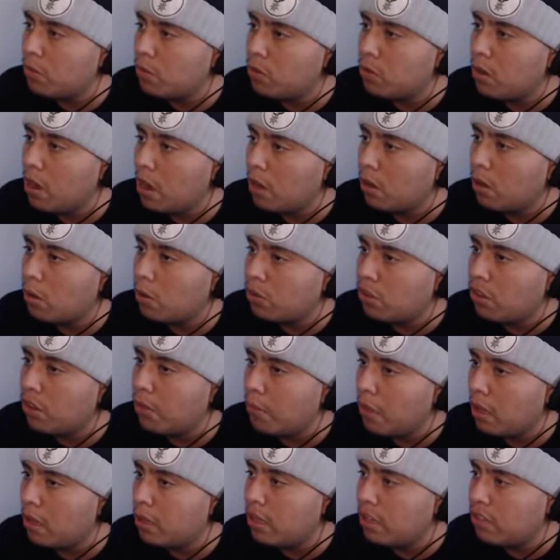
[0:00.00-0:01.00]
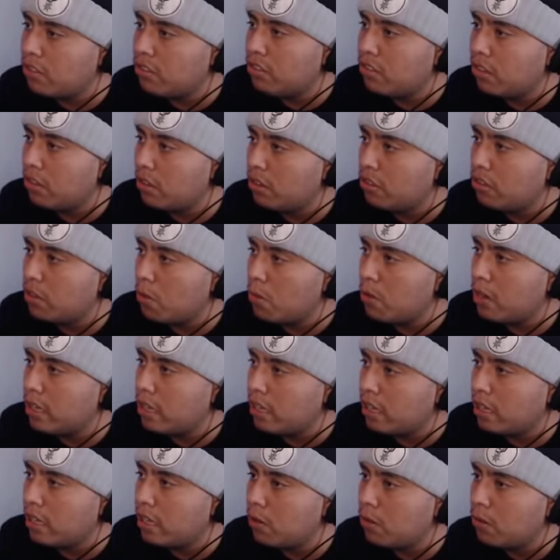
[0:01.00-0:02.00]
Do not go to him. Unless someone
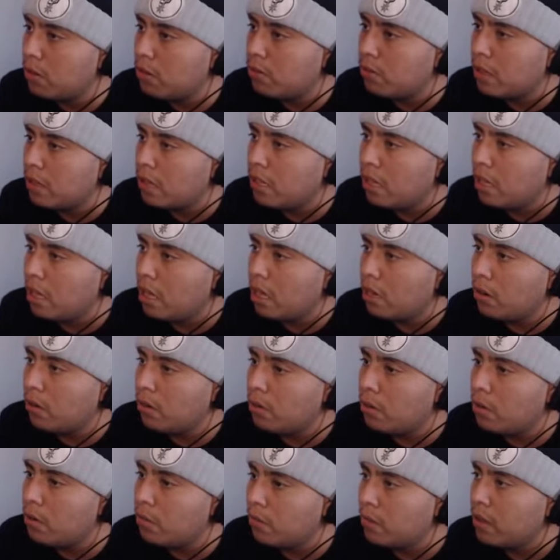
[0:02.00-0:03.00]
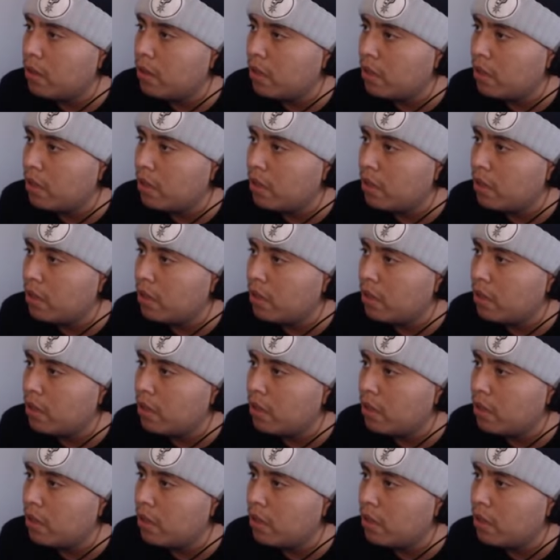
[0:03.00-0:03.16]
can kill him. I don't know.